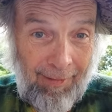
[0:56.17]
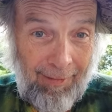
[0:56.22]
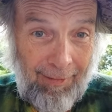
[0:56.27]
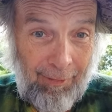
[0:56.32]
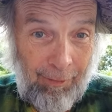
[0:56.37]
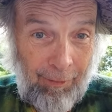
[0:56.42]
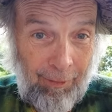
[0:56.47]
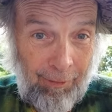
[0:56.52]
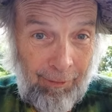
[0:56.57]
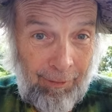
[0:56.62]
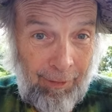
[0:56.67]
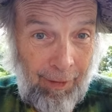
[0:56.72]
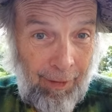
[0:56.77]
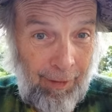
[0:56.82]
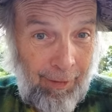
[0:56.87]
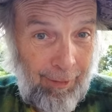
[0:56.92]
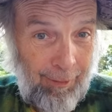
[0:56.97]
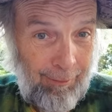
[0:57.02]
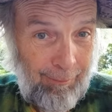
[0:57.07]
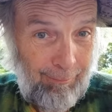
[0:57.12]
in
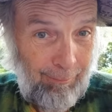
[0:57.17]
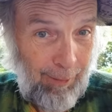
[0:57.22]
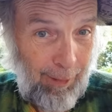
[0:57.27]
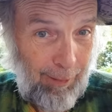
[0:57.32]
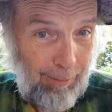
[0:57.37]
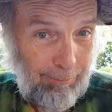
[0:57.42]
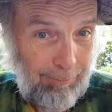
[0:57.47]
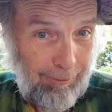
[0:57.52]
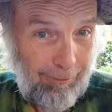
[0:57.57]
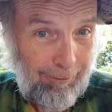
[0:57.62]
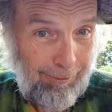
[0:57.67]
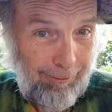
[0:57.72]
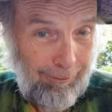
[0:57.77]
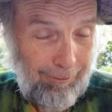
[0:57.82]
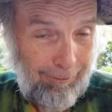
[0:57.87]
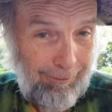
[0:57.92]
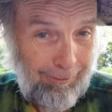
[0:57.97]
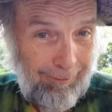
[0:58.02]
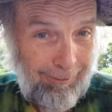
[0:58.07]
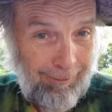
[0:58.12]
Gorgon, Babu,
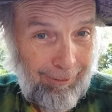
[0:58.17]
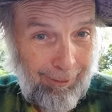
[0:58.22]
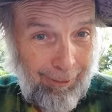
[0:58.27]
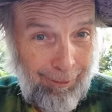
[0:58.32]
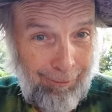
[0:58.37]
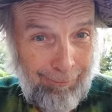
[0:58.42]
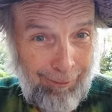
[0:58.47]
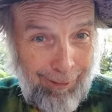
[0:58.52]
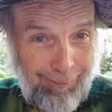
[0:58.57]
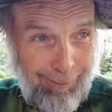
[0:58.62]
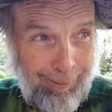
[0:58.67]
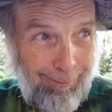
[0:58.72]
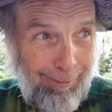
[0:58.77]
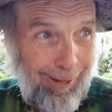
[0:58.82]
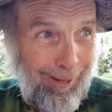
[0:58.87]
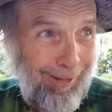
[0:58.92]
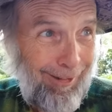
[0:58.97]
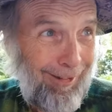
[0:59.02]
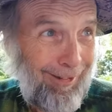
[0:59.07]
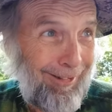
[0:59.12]

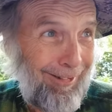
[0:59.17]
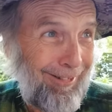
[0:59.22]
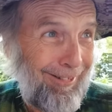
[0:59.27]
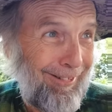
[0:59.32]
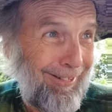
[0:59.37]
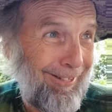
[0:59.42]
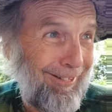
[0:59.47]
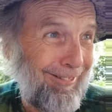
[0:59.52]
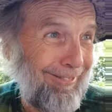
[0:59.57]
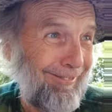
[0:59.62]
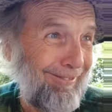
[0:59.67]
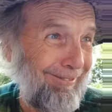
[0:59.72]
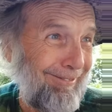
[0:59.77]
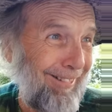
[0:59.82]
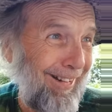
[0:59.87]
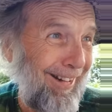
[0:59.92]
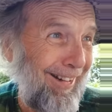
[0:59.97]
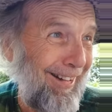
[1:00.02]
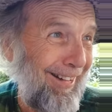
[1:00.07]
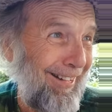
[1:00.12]
Karamabad,
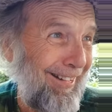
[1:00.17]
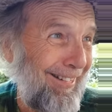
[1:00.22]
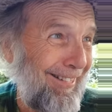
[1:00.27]
Iran.